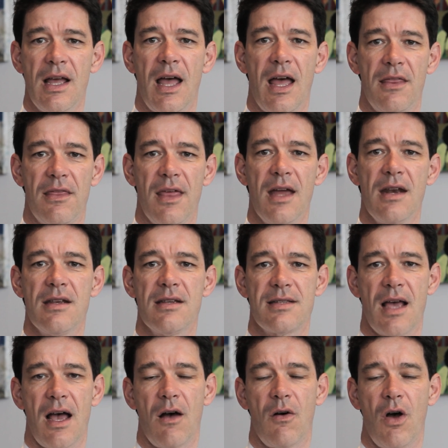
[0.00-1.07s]
and that
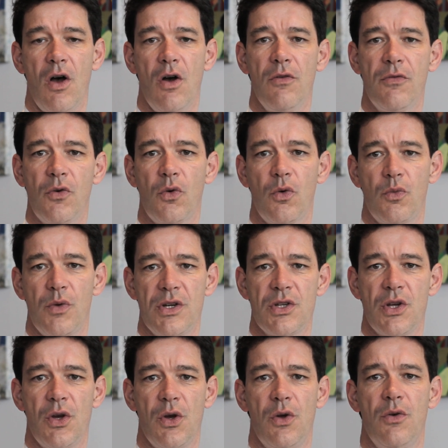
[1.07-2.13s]
is our overall
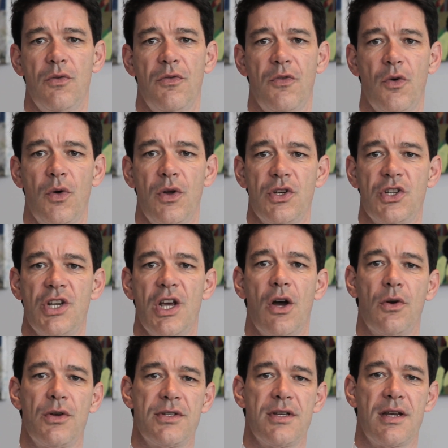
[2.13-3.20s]
return for
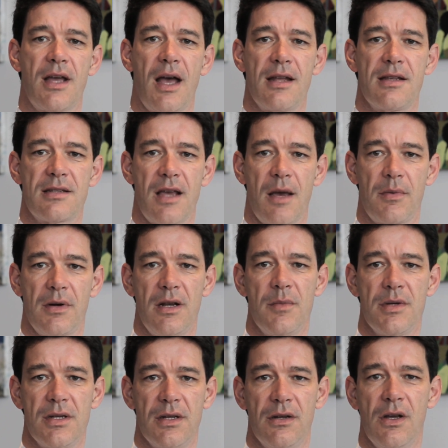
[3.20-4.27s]
shareholders in Cadence Capital
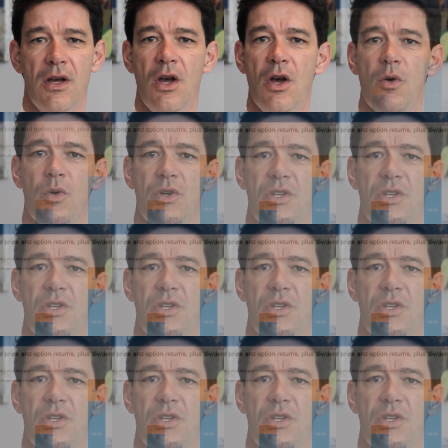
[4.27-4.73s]
Limited, which